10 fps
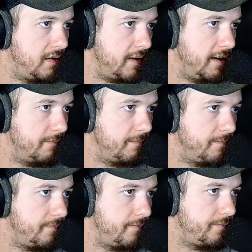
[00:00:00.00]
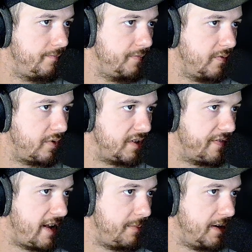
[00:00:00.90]
Right? When you
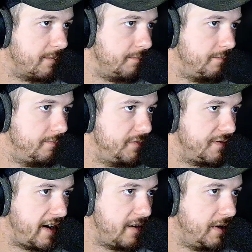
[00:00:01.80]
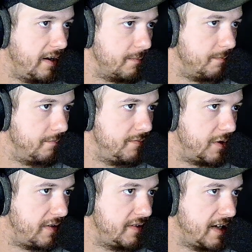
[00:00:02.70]
find them, eat them. Just find them and eat them.
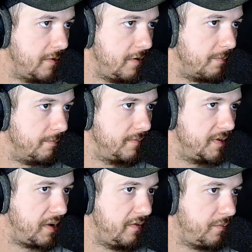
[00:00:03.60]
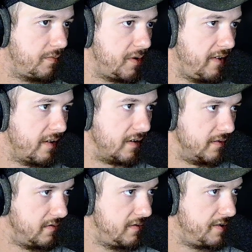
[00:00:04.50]
Don't even take them home. Don't even.
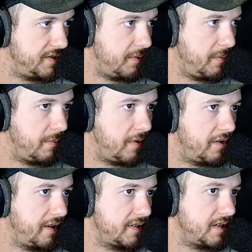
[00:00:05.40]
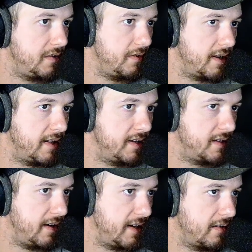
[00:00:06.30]
There's so many other things to do than it is
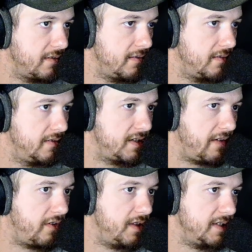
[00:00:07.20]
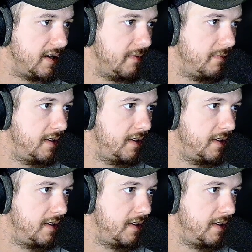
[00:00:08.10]
to like save all these up,